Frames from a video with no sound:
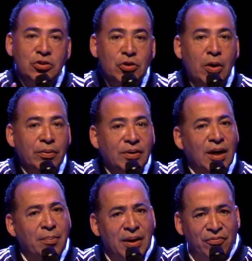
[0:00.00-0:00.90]
strong with
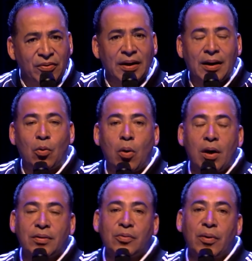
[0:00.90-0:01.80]
God, but I feel like I
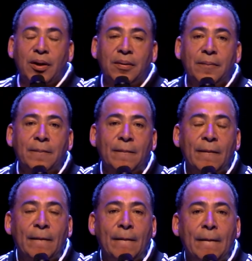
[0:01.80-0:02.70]
walked away.
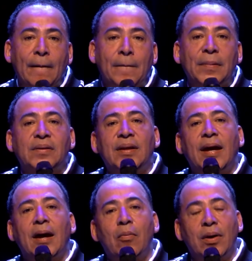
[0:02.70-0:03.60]
But
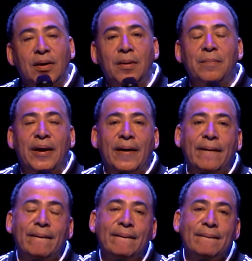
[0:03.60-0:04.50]
today I want to come back.